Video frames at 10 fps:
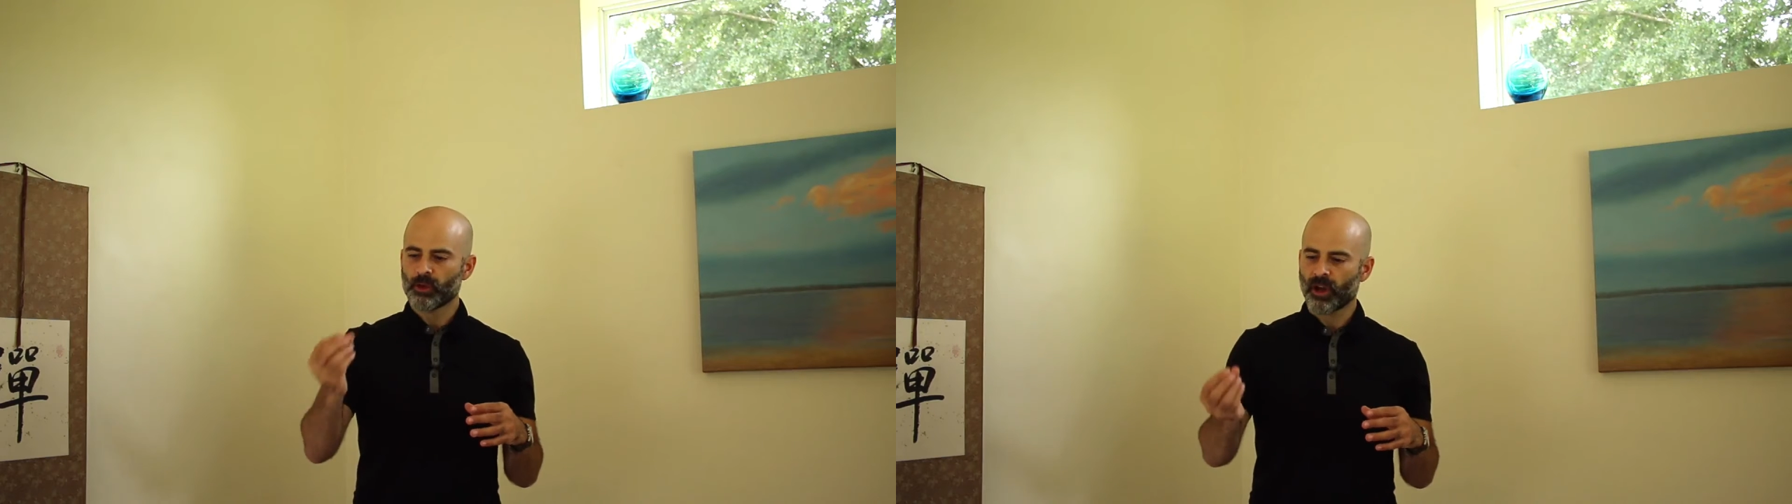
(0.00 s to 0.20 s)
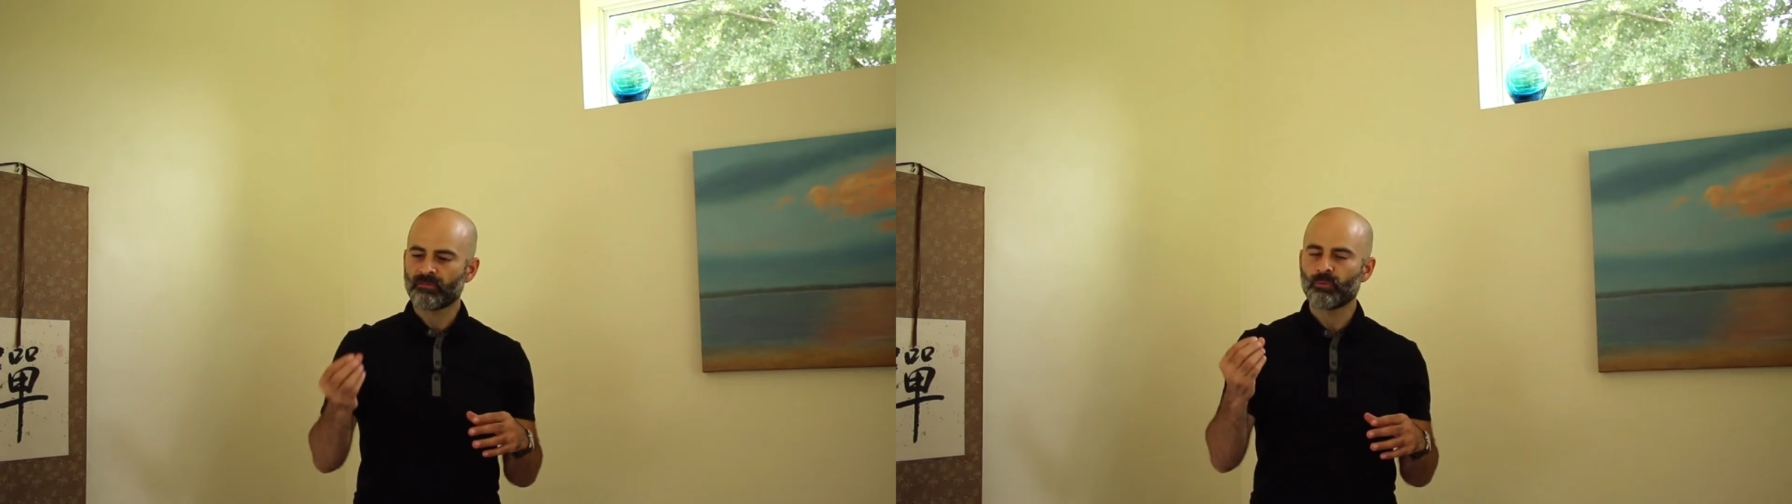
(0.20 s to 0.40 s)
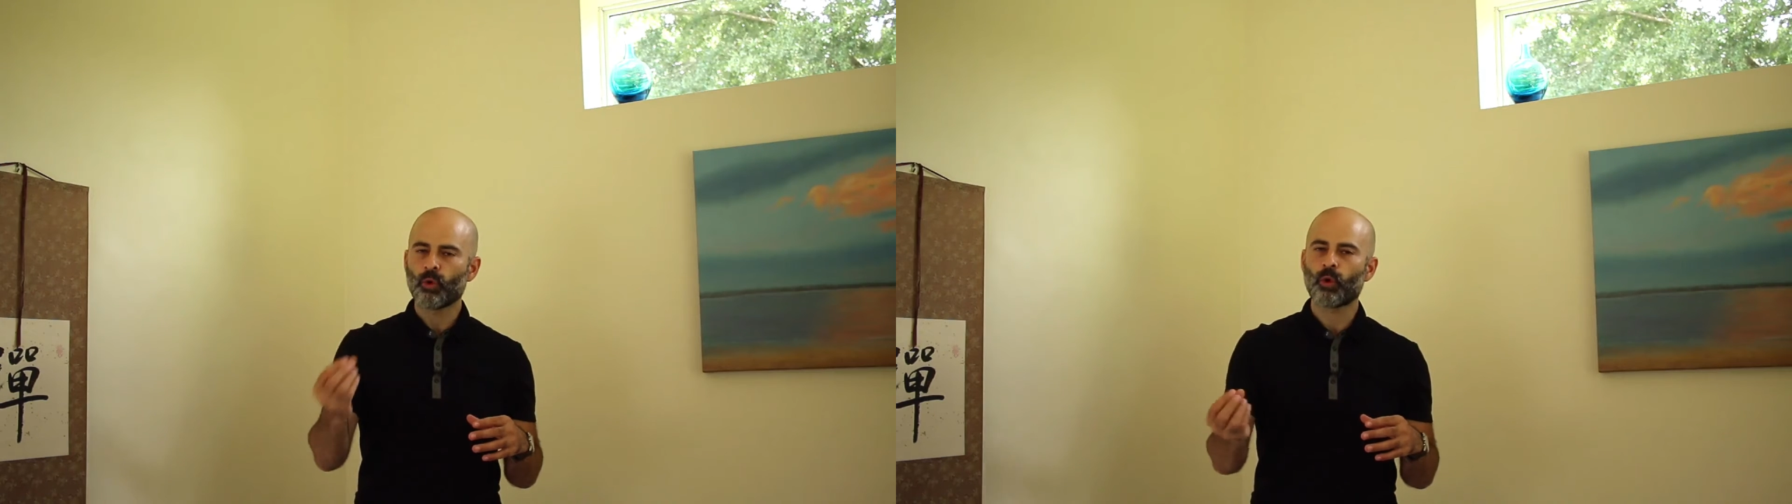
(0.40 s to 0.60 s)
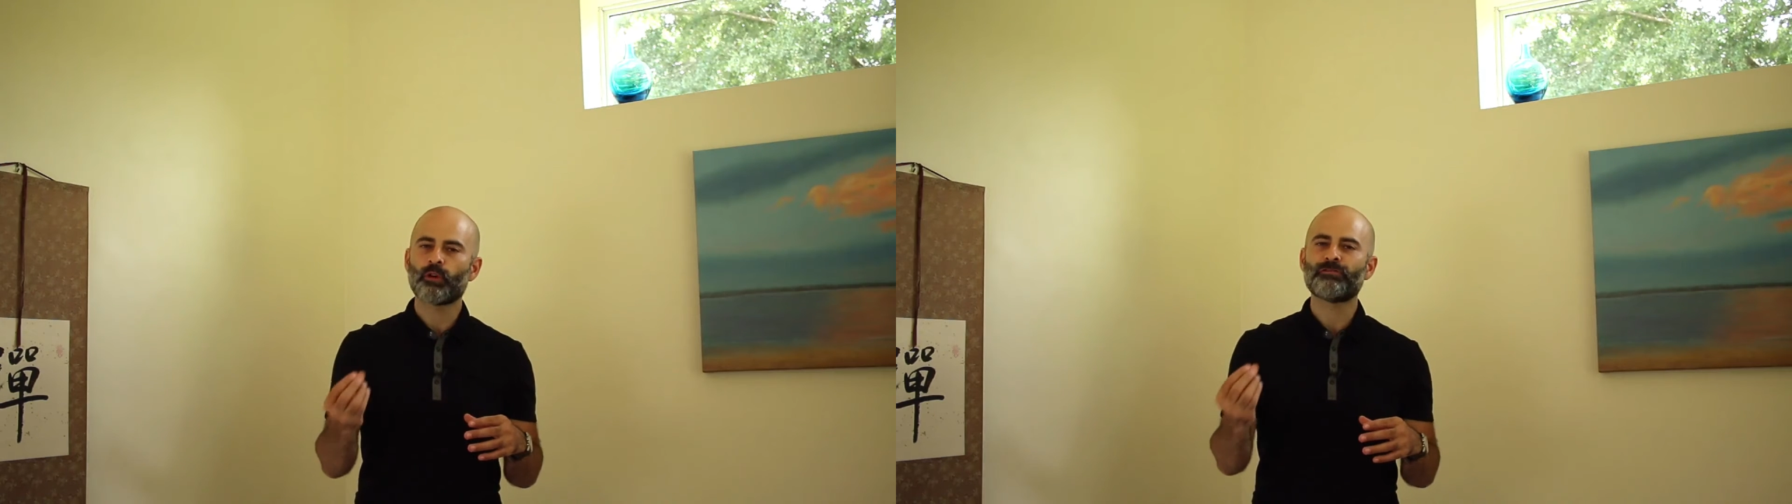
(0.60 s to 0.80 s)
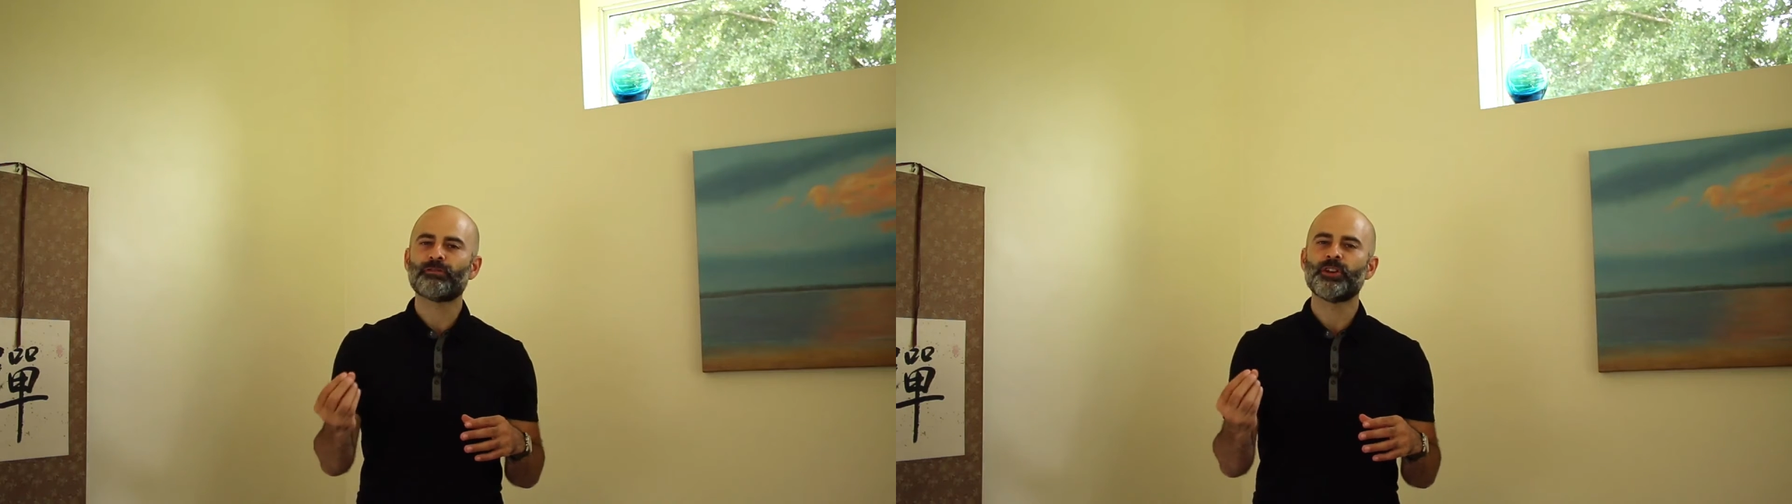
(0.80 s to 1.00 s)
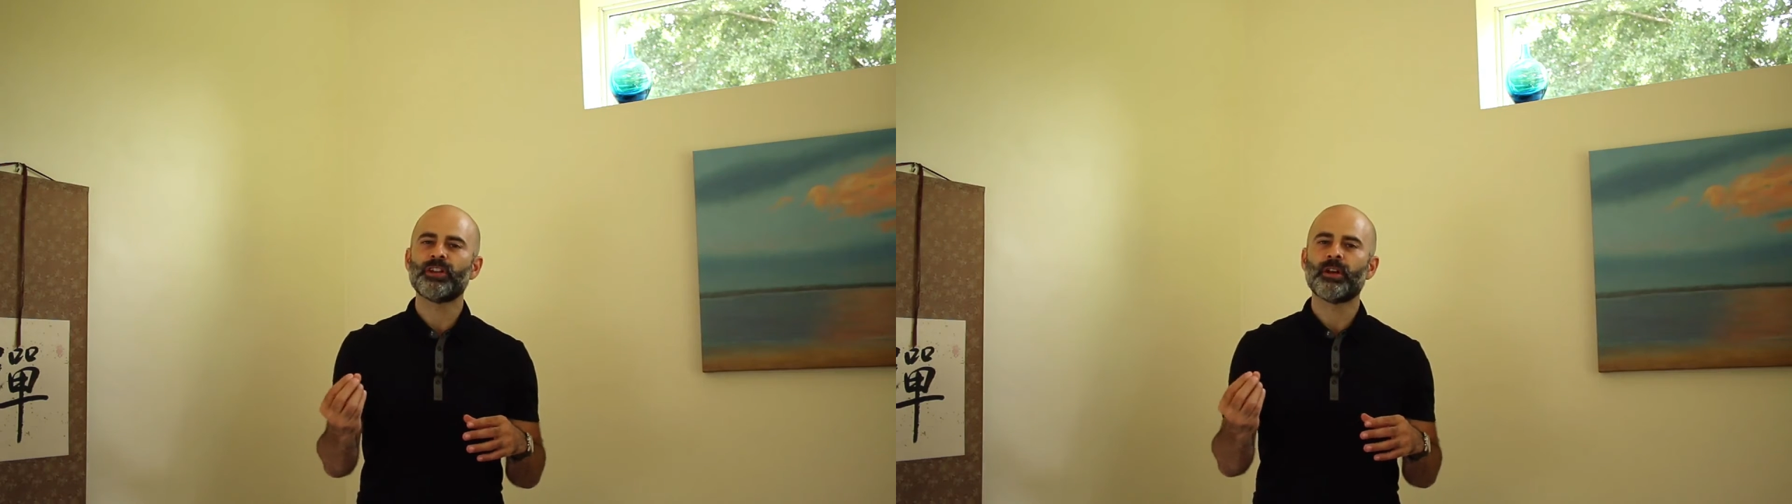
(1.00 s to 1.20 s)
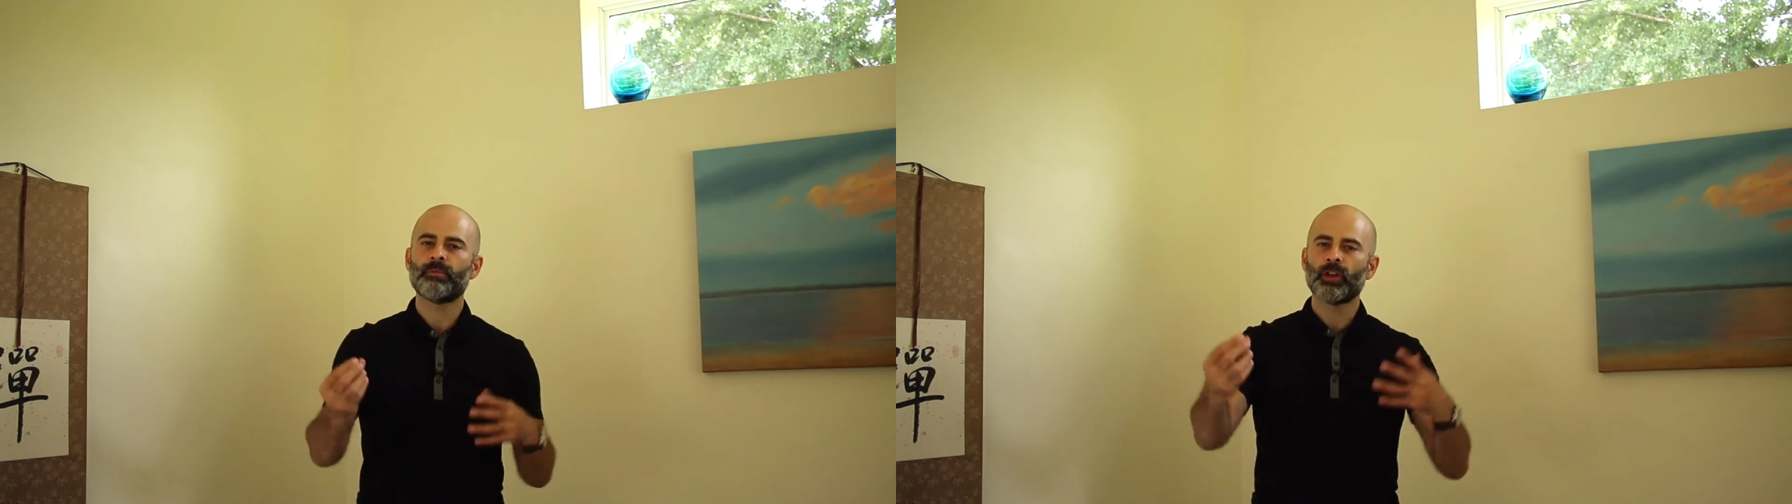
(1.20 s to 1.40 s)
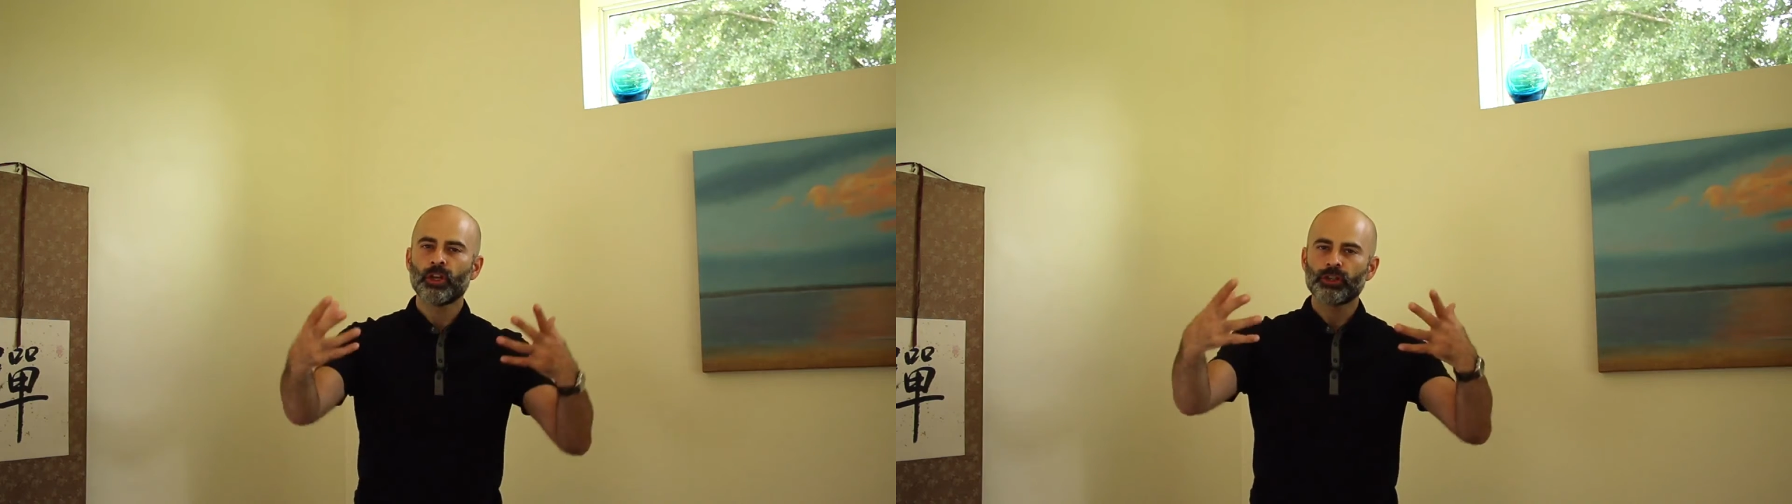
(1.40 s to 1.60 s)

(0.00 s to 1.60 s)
that you have more freedom